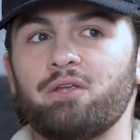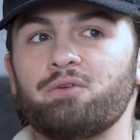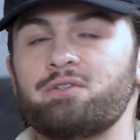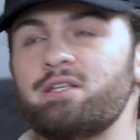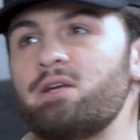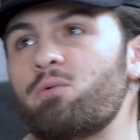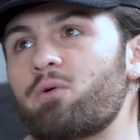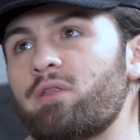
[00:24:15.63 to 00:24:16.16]
You
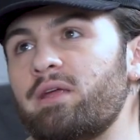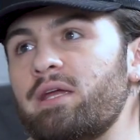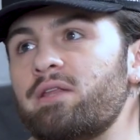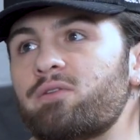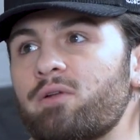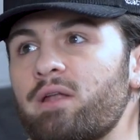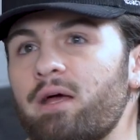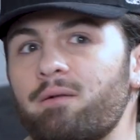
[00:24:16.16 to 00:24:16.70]
see where the
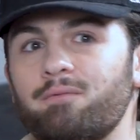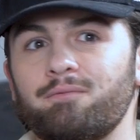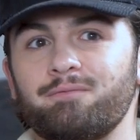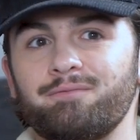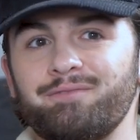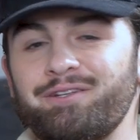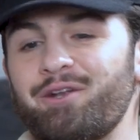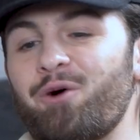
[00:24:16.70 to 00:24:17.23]
internet,
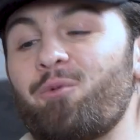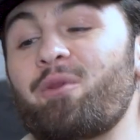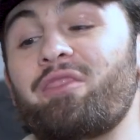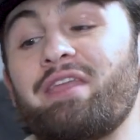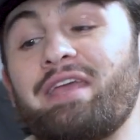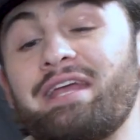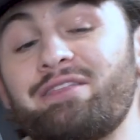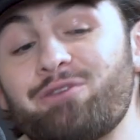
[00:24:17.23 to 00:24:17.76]
what
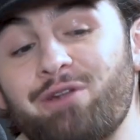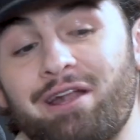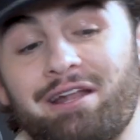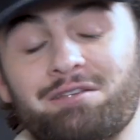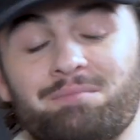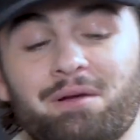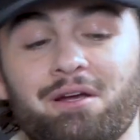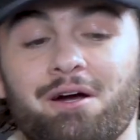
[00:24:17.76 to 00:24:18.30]
the internet
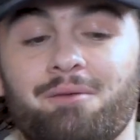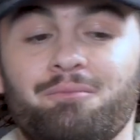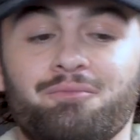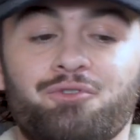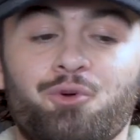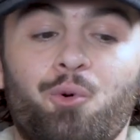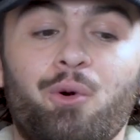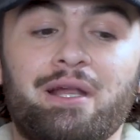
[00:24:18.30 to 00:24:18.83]
has become
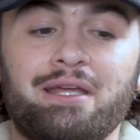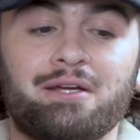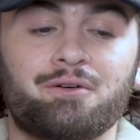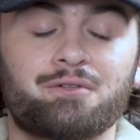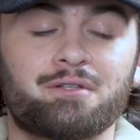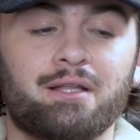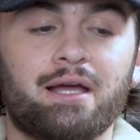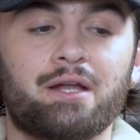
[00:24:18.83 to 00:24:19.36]
20
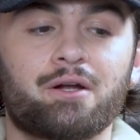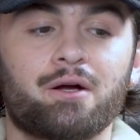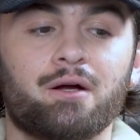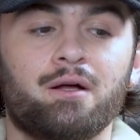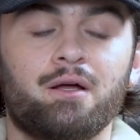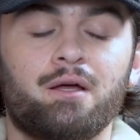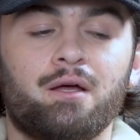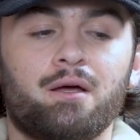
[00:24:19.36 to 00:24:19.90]
years later.